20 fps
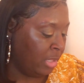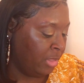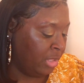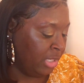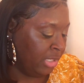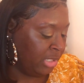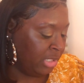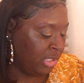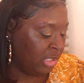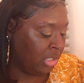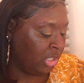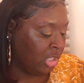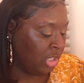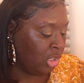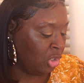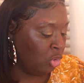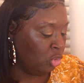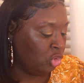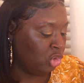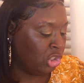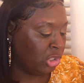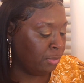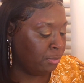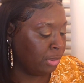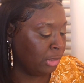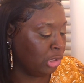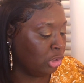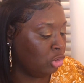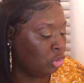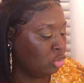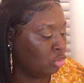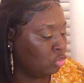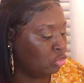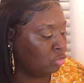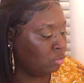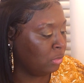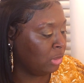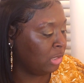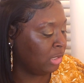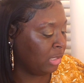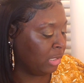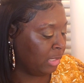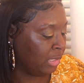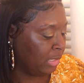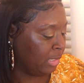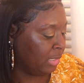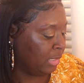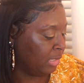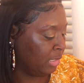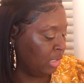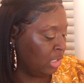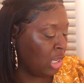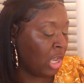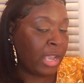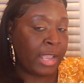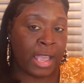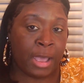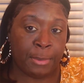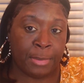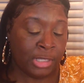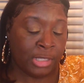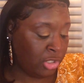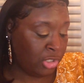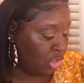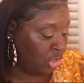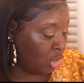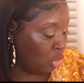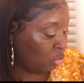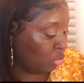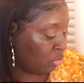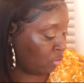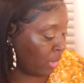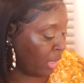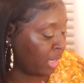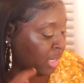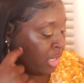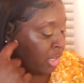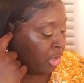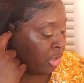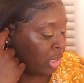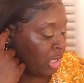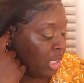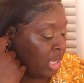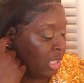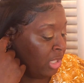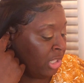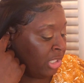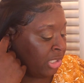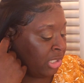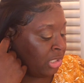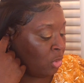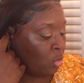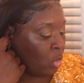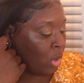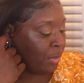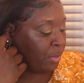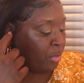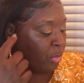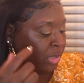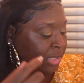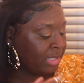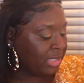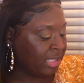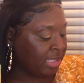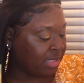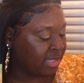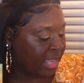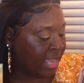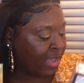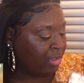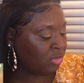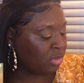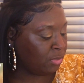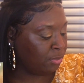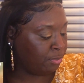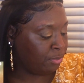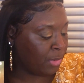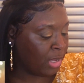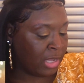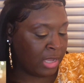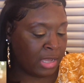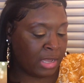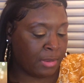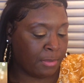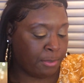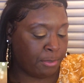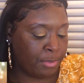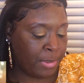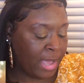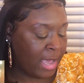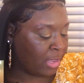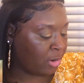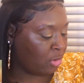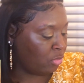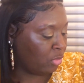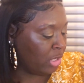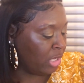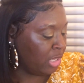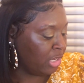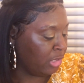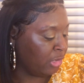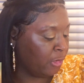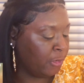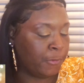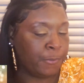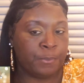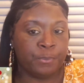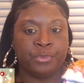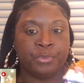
This is the Gucci Bloom. Y'all got my little notes right here. This is the 1.6 ounce uh, bottle here.